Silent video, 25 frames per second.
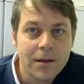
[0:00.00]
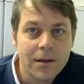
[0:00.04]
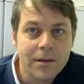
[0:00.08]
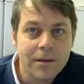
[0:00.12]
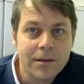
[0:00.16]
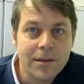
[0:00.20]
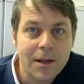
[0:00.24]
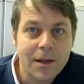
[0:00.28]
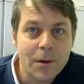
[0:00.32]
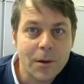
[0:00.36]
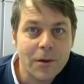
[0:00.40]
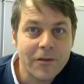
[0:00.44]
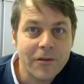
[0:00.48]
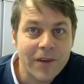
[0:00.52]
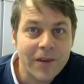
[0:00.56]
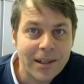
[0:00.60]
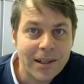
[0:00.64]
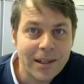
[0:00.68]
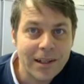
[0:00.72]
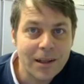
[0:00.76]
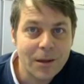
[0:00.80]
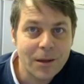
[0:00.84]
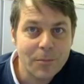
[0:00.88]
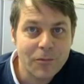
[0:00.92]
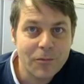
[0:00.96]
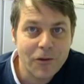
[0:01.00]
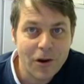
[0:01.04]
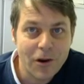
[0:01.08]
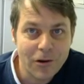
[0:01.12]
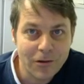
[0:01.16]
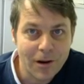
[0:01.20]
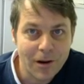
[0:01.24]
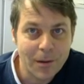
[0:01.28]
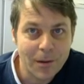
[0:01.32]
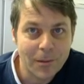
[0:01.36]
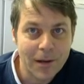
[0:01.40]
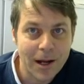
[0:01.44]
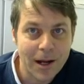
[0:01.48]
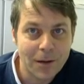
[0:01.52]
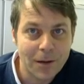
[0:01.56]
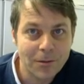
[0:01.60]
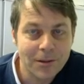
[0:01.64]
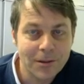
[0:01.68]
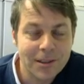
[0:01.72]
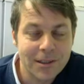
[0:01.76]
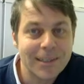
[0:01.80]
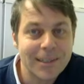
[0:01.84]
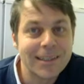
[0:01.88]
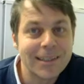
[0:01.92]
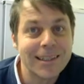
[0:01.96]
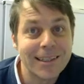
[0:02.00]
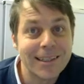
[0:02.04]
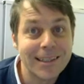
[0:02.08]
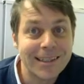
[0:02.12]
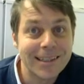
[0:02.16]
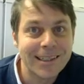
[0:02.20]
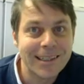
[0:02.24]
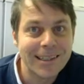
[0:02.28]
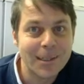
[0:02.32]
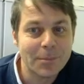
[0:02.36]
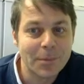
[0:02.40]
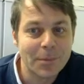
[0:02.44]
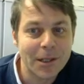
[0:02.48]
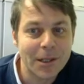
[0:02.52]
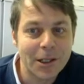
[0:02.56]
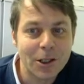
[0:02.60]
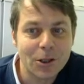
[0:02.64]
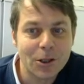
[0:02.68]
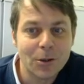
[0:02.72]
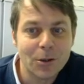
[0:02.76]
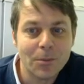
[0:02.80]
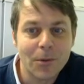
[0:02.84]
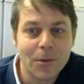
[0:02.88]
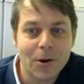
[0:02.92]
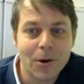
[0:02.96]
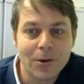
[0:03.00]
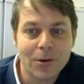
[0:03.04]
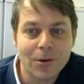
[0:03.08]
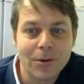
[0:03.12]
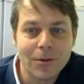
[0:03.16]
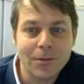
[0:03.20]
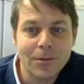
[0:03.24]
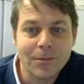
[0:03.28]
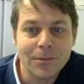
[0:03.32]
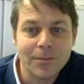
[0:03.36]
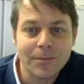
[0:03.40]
So now I've added the program counter to the CPU model.